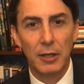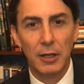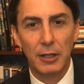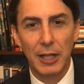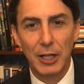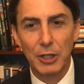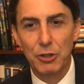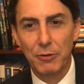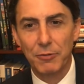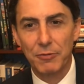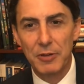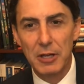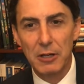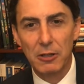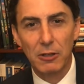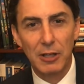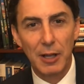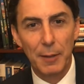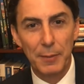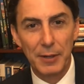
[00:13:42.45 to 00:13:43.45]
electric
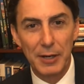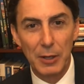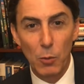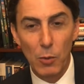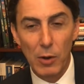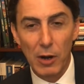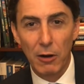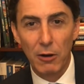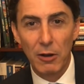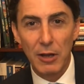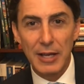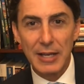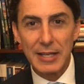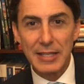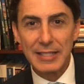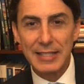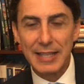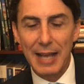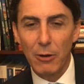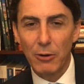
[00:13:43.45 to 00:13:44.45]
vehicle company, where
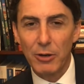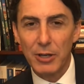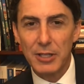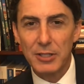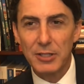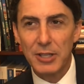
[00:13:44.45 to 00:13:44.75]
Saudi